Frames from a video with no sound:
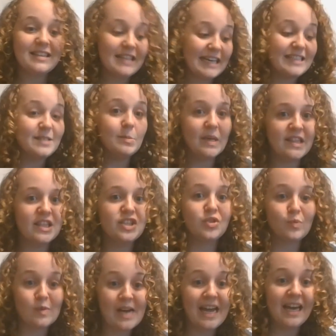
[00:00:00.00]
let's make this
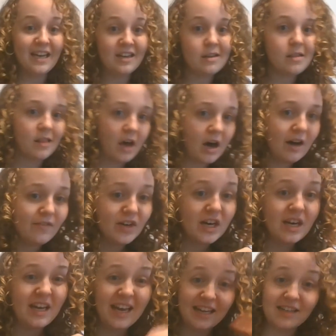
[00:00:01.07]
red
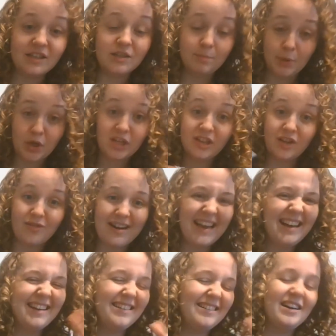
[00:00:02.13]
lava, and put in the
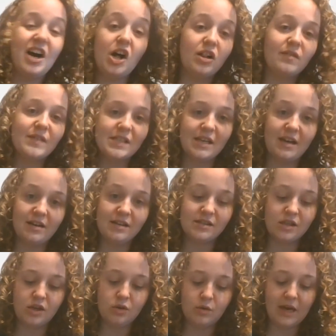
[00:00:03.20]
red, and all of a sudden
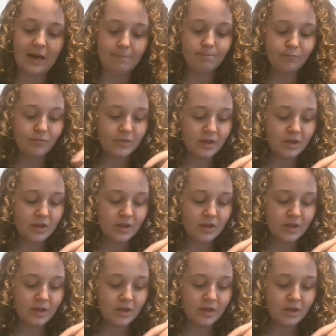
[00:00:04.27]
it's a new game.